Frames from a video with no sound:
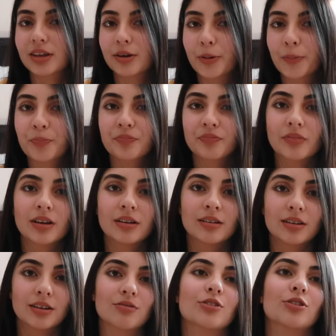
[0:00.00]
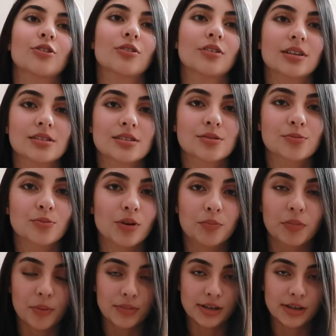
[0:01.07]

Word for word: the year, even though that's what my